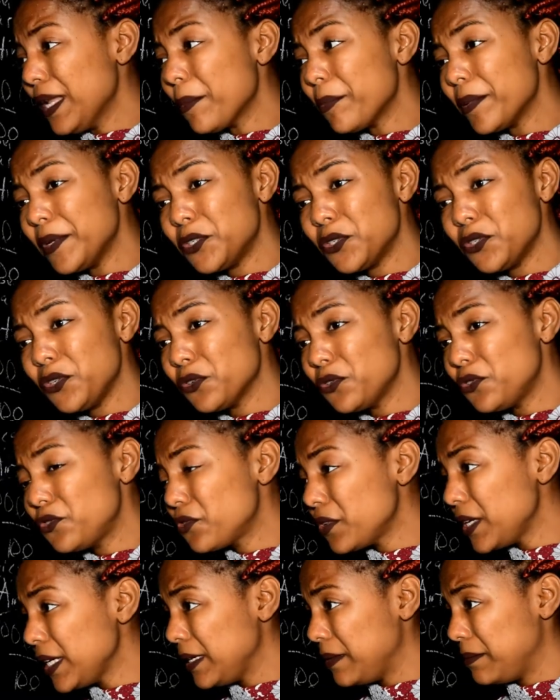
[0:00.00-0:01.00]
happened to your
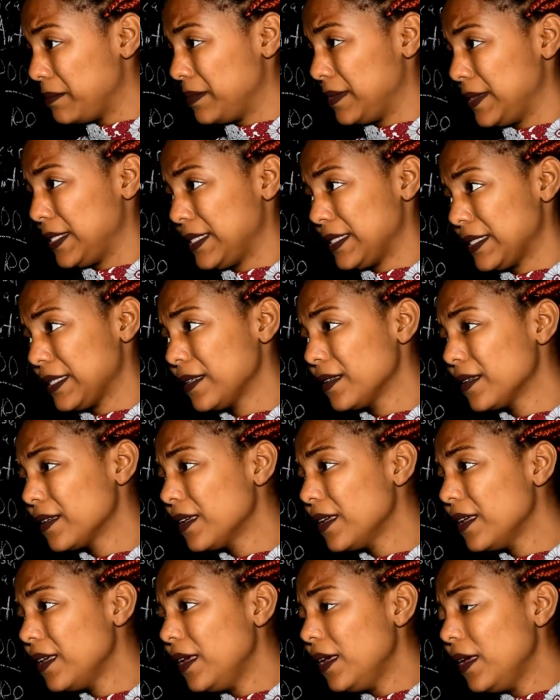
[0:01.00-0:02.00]
dreams?
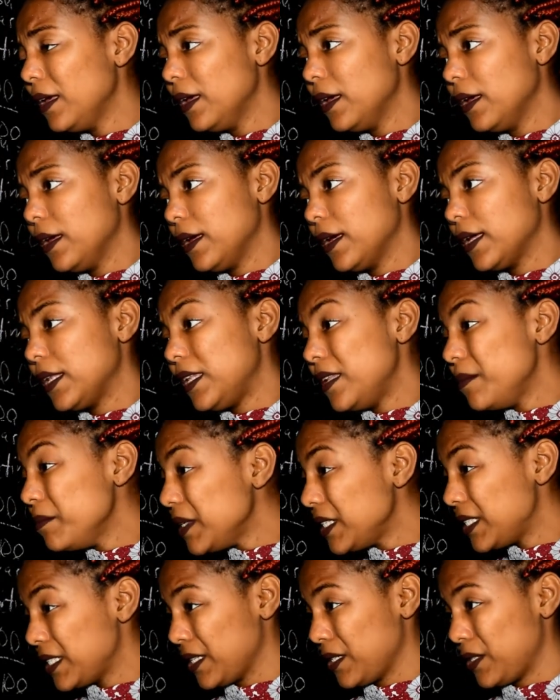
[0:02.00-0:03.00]
And let
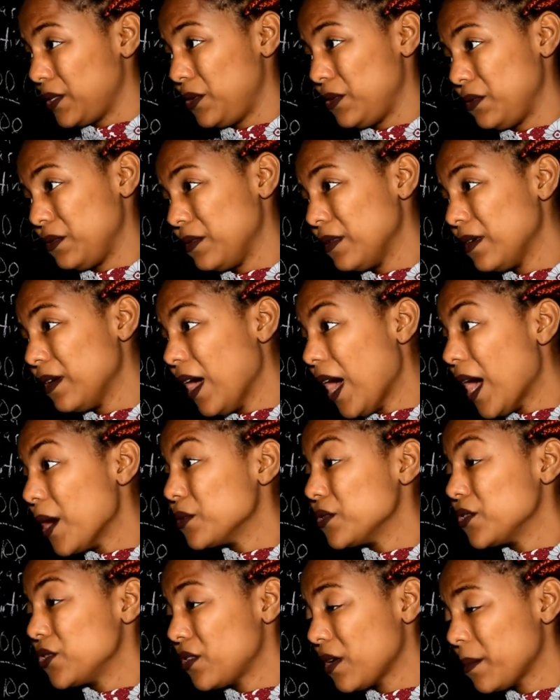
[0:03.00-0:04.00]
me tell you, I
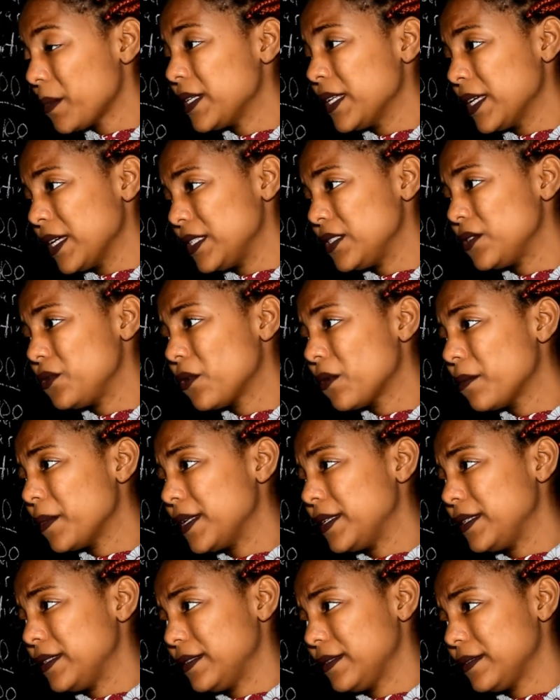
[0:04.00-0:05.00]
was traumatized
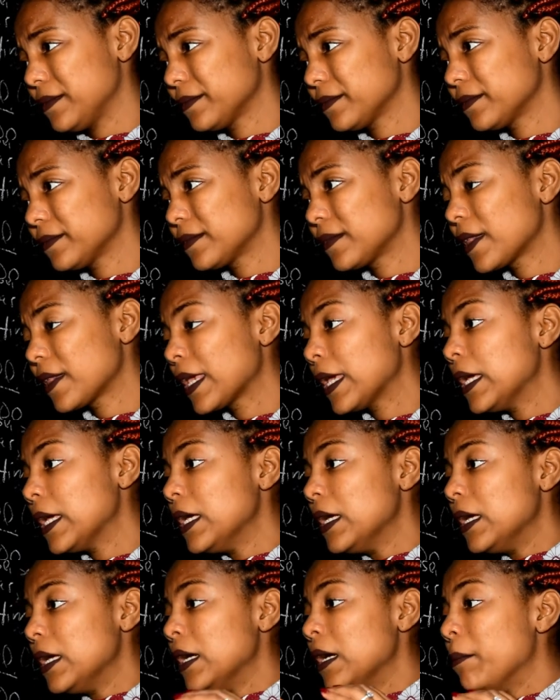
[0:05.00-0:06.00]
woman.
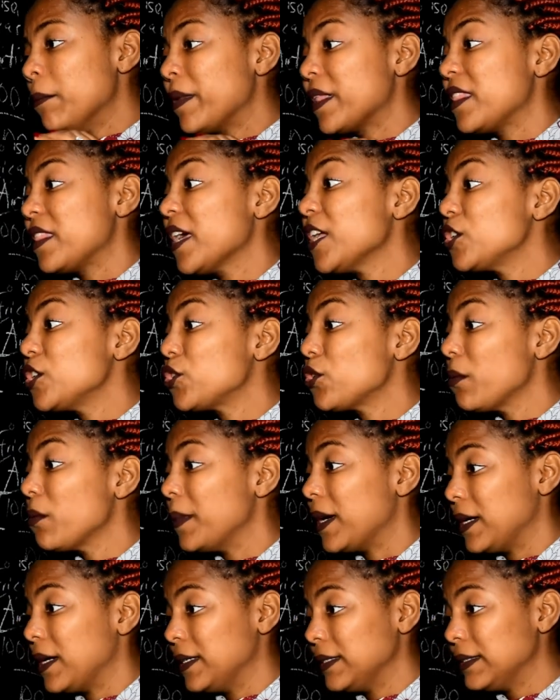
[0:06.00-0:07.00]
But that
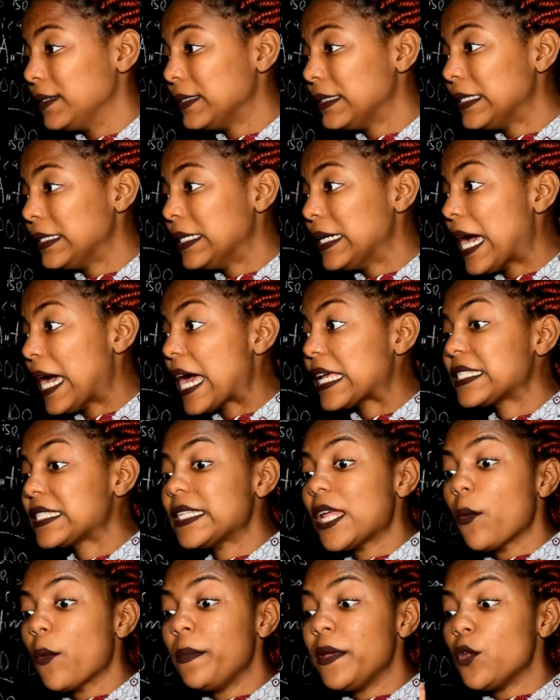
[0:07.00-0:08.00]
trauma has
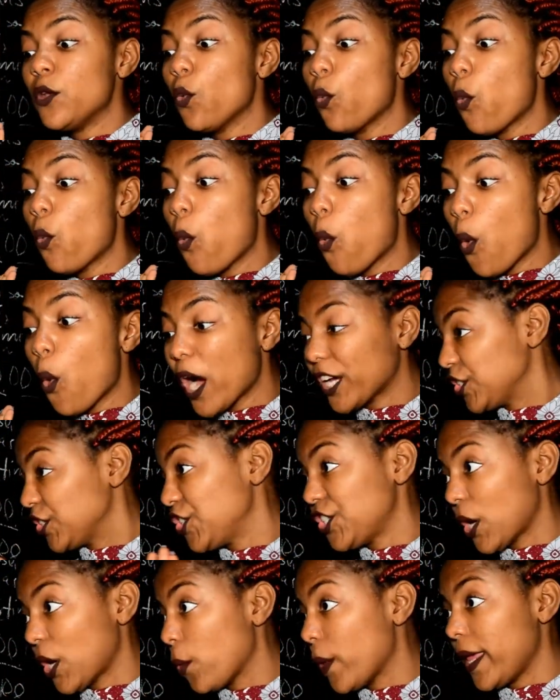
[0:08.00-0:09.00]
now been
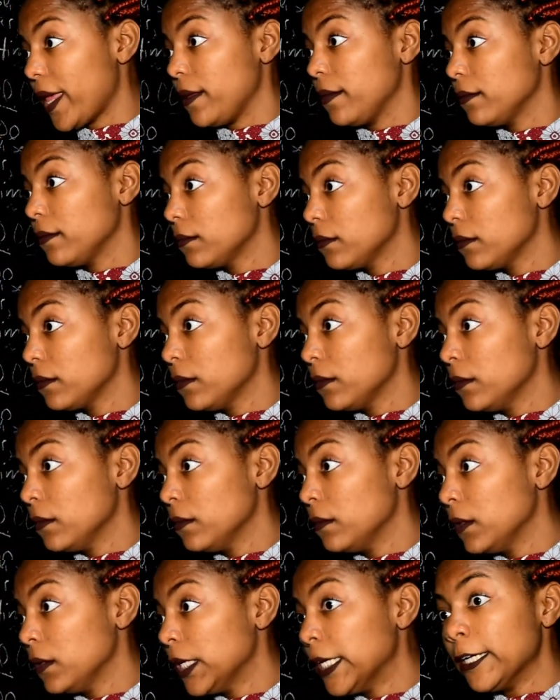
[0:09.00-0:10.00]
washed away.
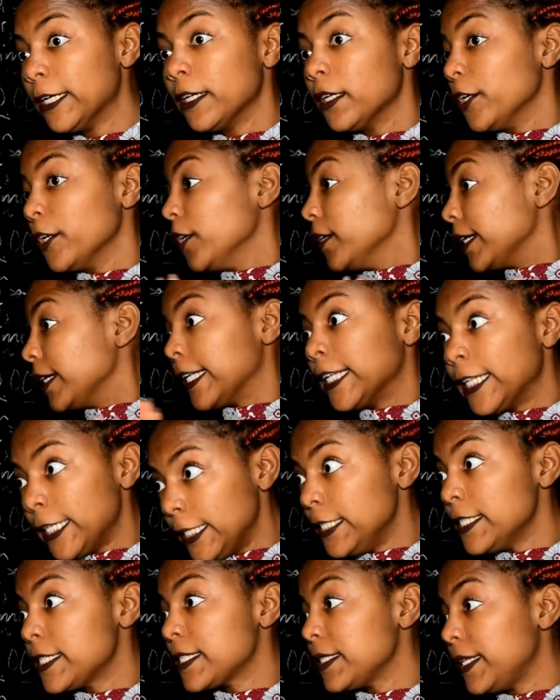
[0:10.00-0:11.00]

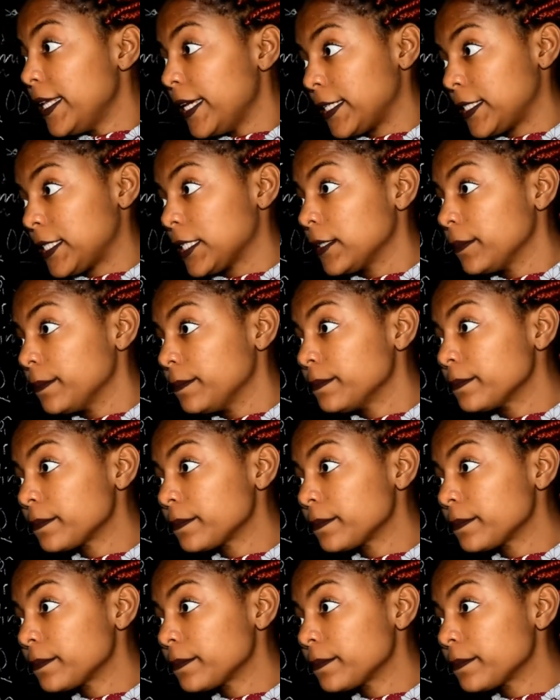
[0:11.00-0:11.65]
Clean slate.